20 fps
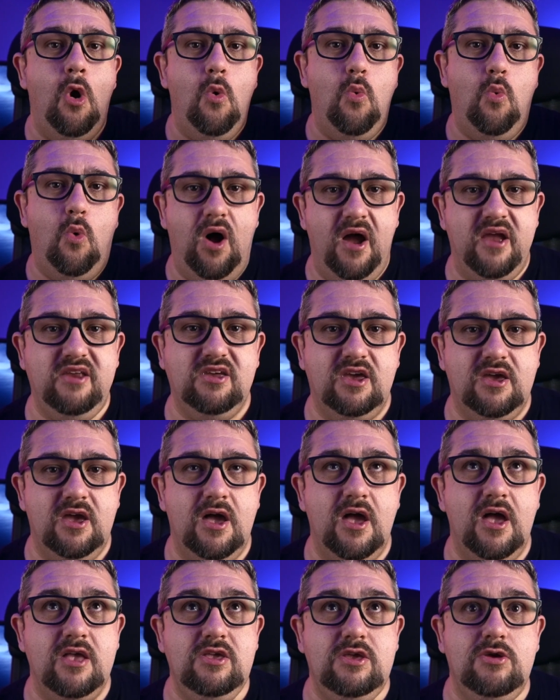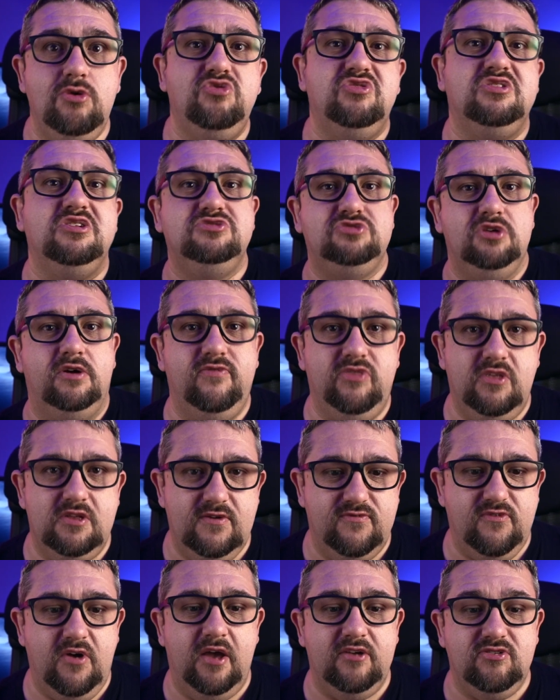wider usage of the
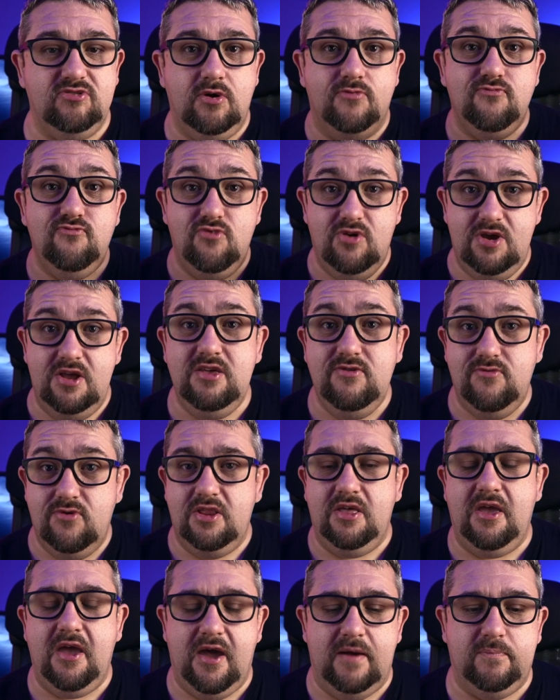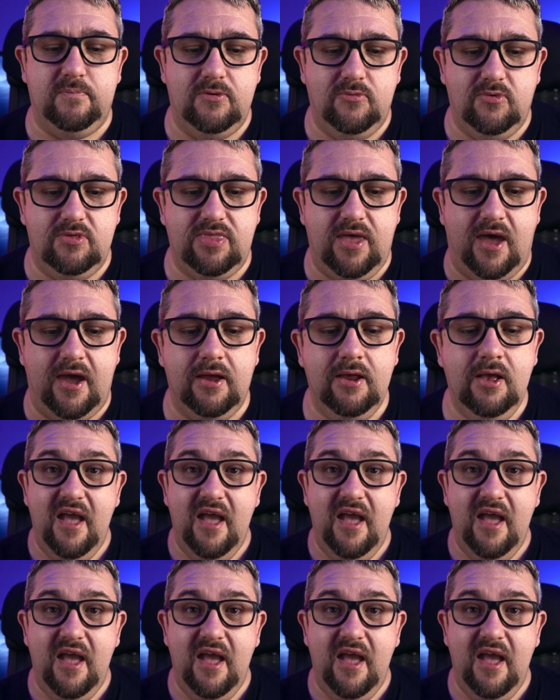device. So I'm really happy with that.